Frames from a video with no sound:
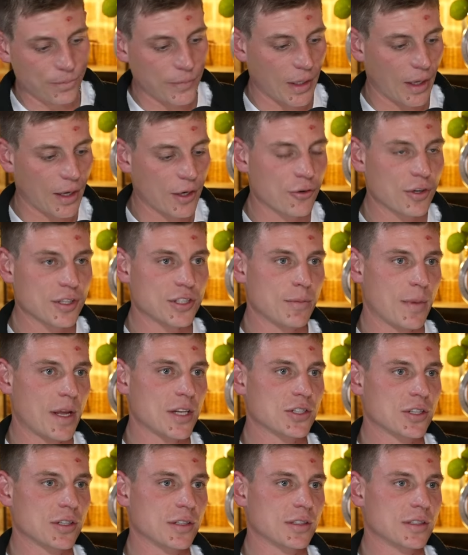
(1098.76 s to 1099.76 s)
Chris, you
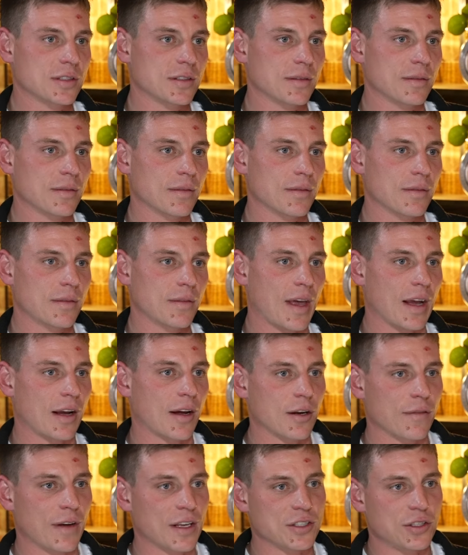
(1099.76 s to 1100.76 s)
mentioned that kind
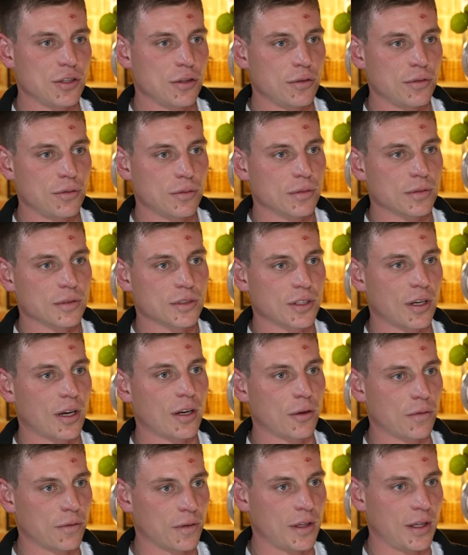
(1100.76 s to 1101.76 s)
of as you started
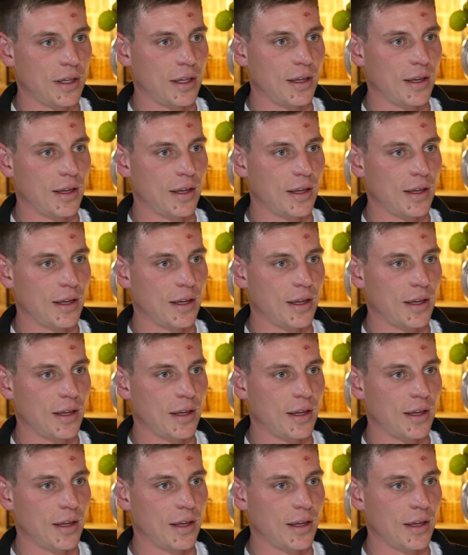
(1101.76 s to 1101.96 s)
off in the